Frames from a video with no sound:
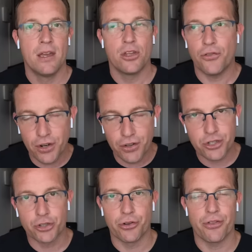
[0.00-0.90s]
You fear the
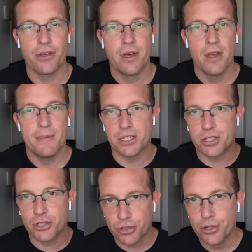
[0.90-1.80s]
truth, because
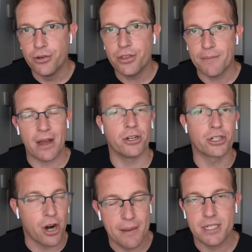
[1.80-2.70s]
the truth about your
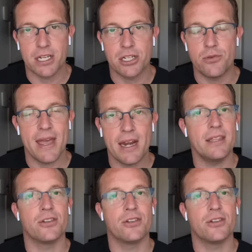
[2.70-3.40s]
crimes against humanity,